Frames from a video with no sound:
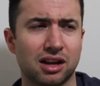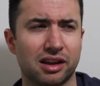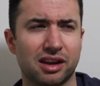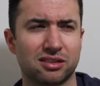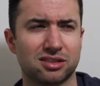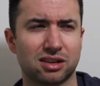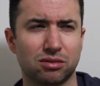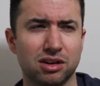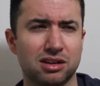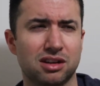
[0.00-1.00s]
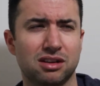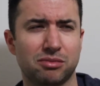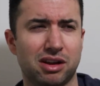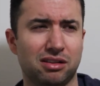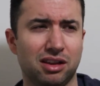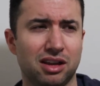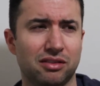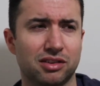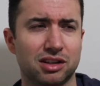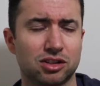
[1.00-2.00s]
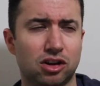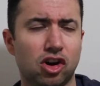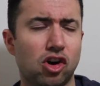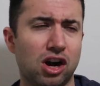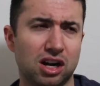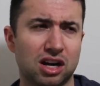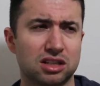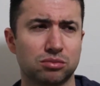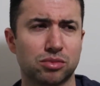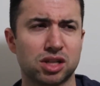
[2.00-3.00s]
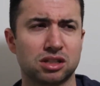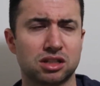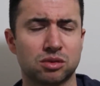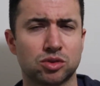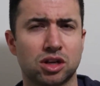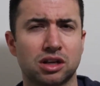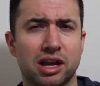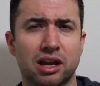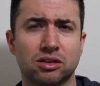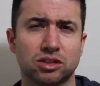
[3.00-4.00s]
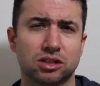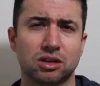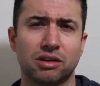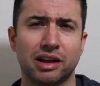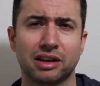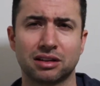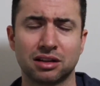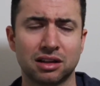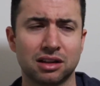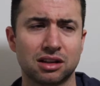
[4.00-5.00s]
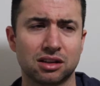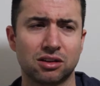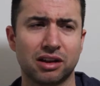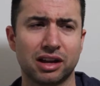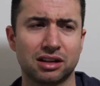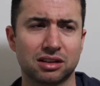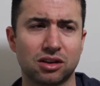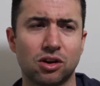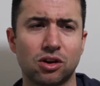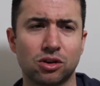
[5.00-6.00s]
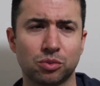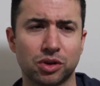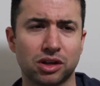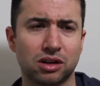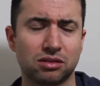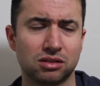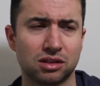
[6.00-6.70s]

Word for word: And I was like, "What are you talking about, leave?" And he's all, "Oh, I got some business I'm trying to handle. Just go ahead and go ahead and go home, you know."